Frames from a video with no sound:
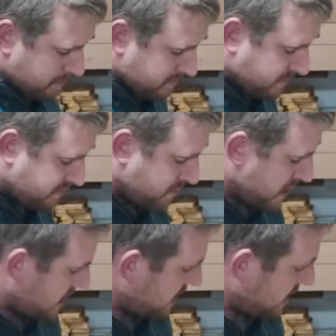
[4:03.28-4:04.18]

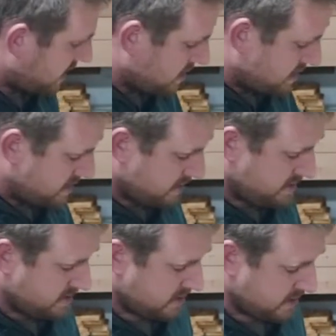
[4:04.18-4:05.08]
square here,
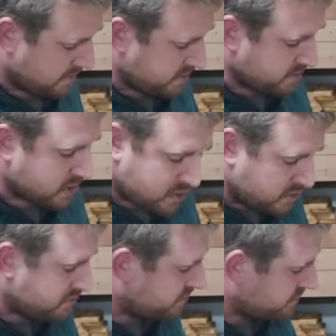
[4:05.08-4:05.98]
and if I do a
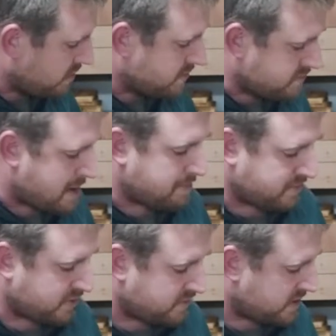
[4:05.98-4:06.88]
good strong ramp
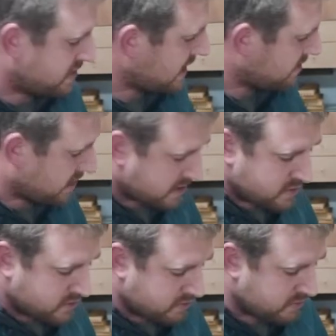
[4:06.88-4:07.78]
so that you get like a
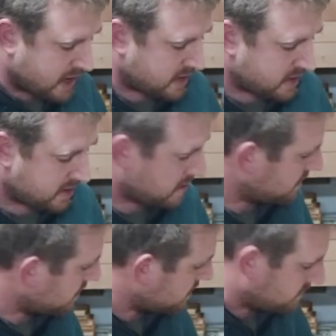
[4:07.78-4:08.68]
good racking
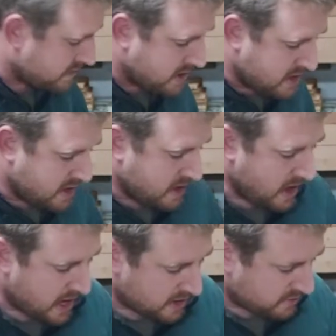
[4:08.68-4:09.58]
kind of
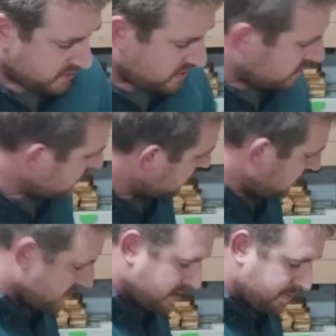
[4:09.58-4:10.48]
action,
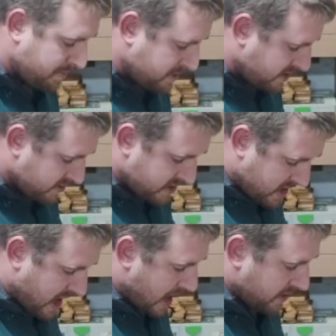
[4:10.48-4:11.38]
you're probably going to
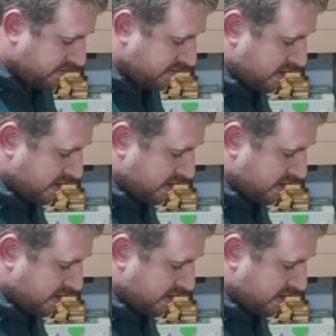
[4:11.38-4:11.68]
get